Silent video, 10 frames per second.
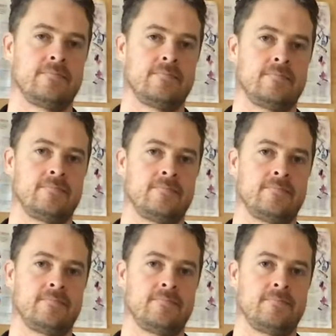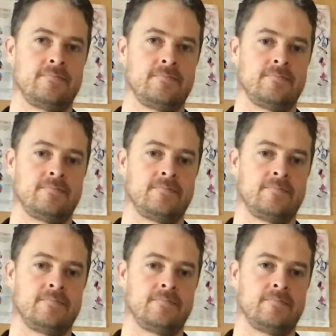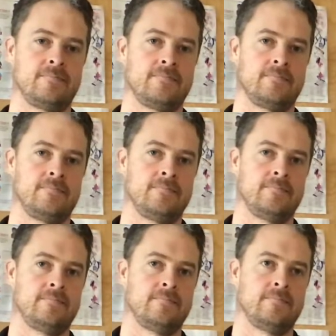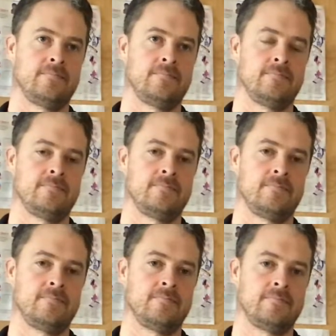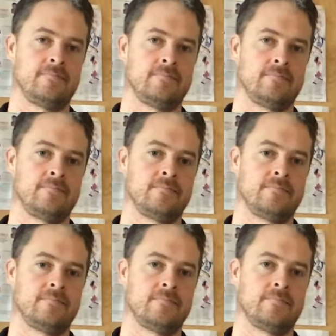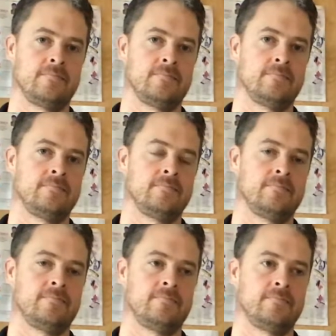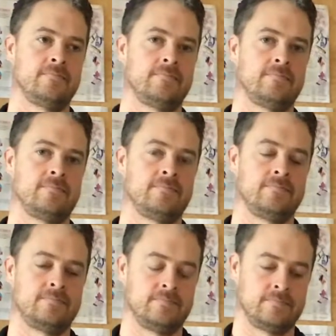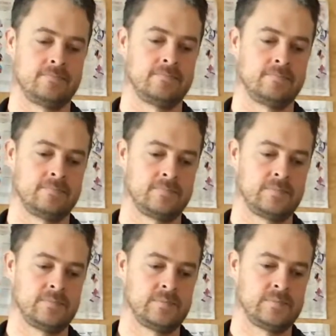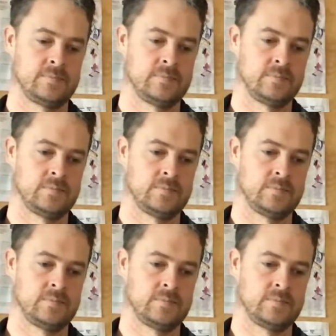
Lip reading: This person isn't speaking.